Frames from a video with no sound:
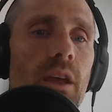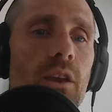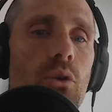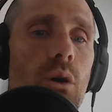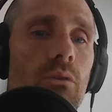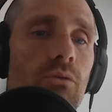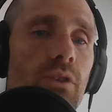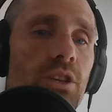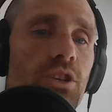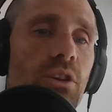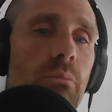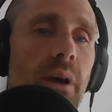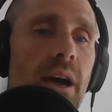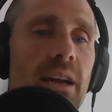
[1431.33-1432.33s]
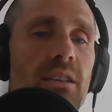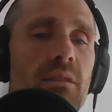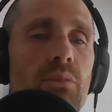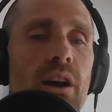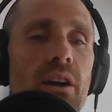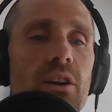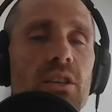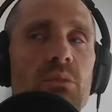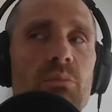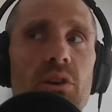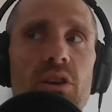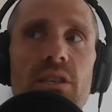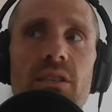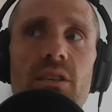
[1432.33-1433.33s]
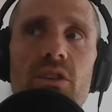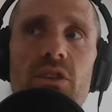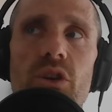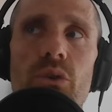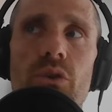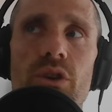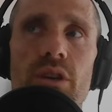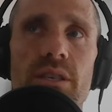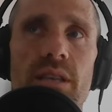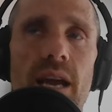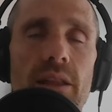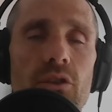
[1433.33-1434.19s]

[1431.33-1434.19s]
and you are reaching back to prior experiences so there is that